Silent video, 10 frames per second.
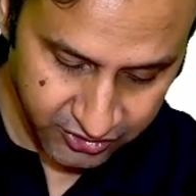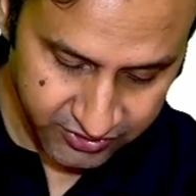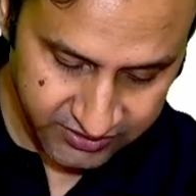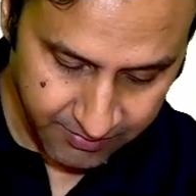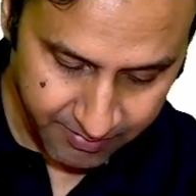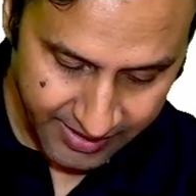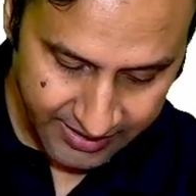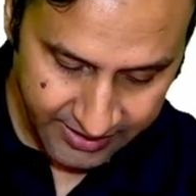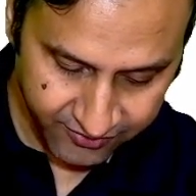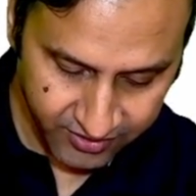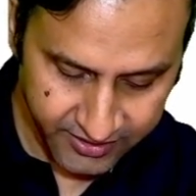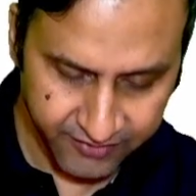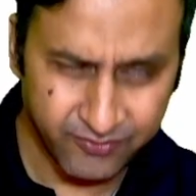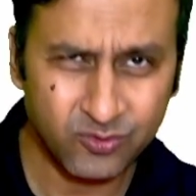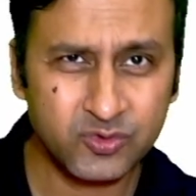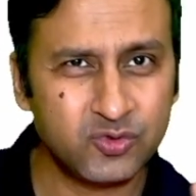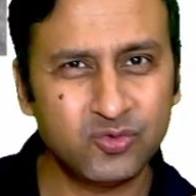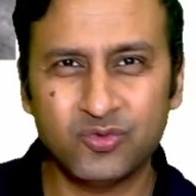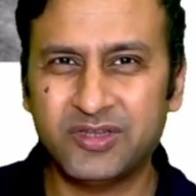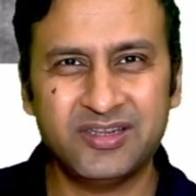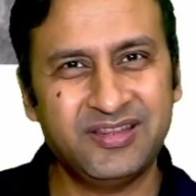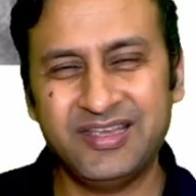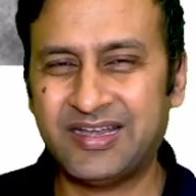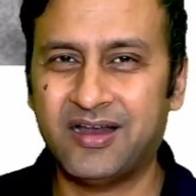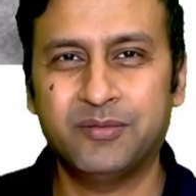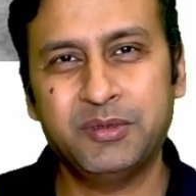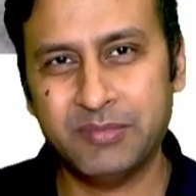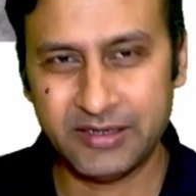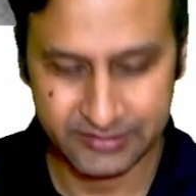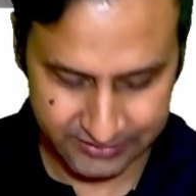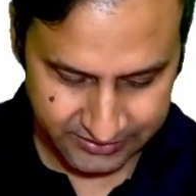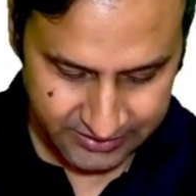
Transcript: are bilateral and diffuse, you know that they can't be malignant.